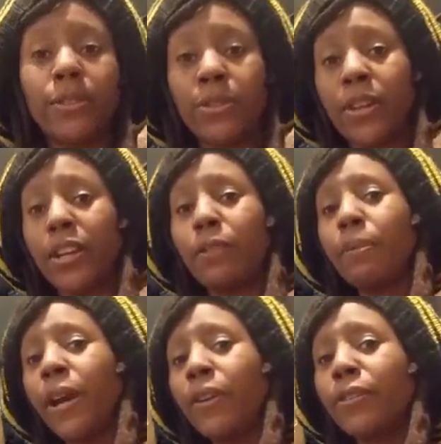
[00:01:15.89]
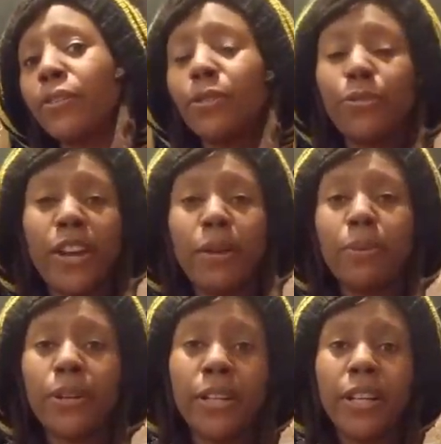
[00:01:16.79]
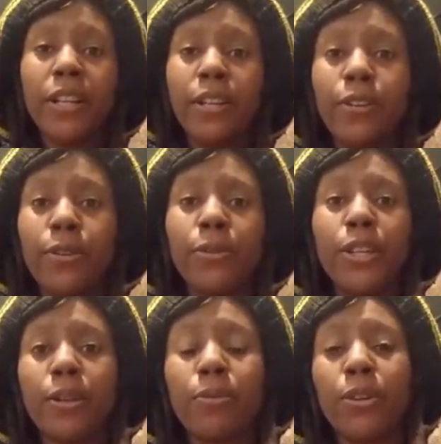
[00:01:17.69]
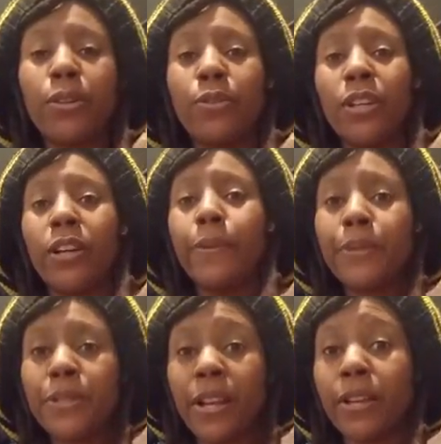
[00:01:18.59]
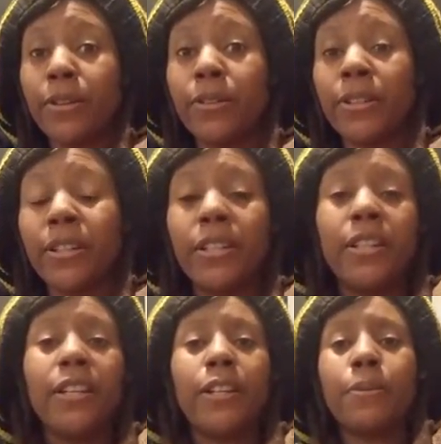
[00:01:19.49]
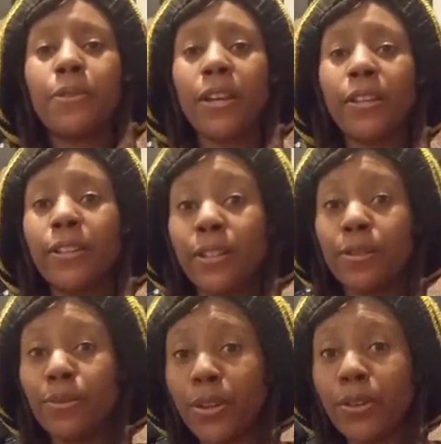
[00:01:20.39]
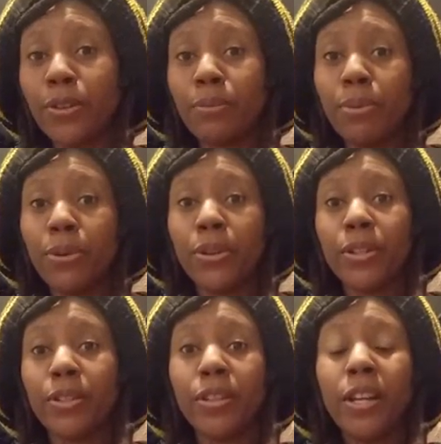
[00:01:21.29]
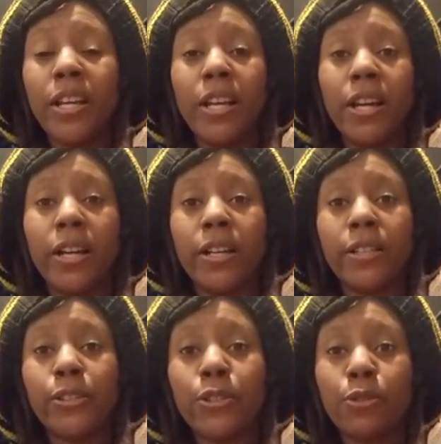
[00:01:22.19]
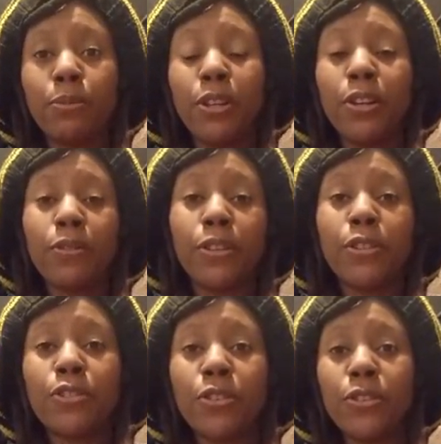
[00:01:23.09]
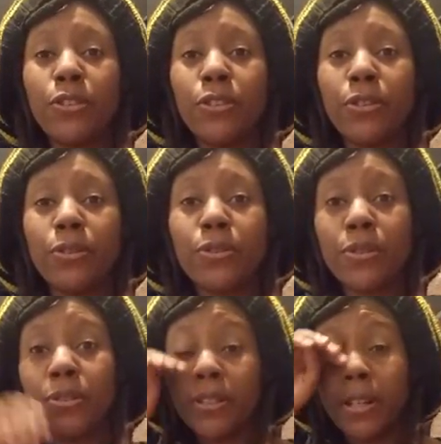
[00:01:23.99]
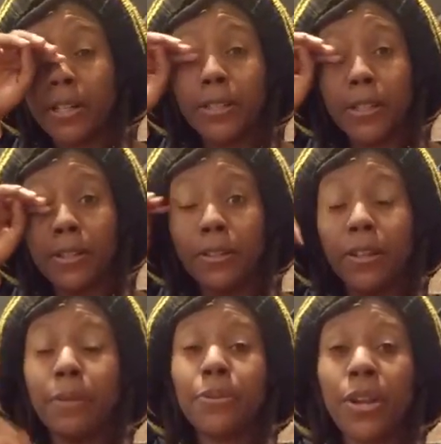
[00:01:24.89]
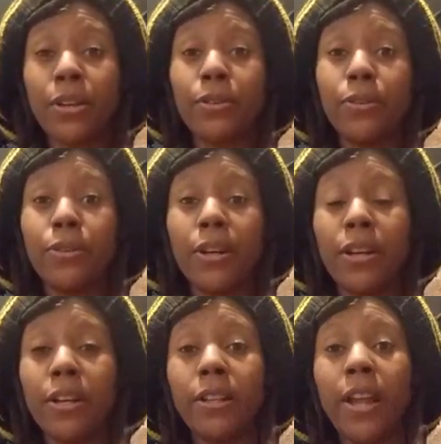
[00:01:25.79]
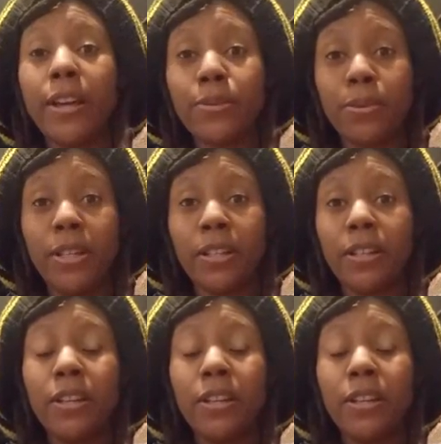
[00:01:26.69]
the design and pattern of the fabric. You don't want to get rid of it. Upcycle it. Upcycling is very important. Uh, just a minute, I'm going to show you another shirt that I did upcycled uh, last week.